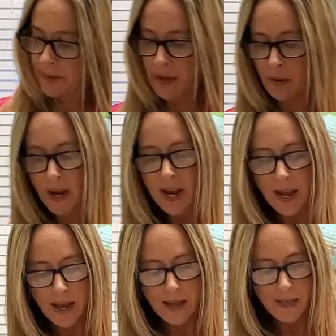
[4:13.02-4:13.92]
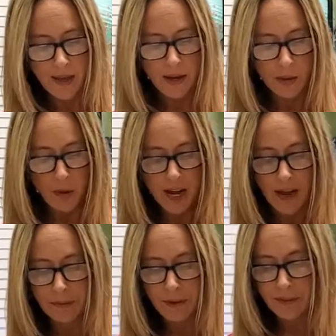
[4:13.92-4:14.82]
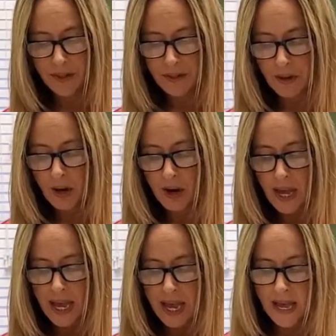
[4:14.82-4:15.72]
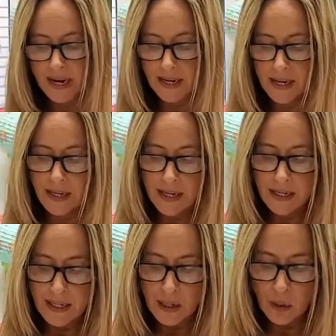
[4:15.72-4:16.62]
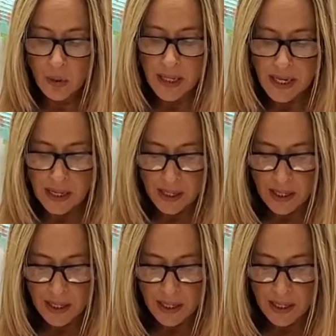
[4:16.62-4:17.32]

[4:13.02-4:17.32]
Okay, and then we have ravintsara and niaouli.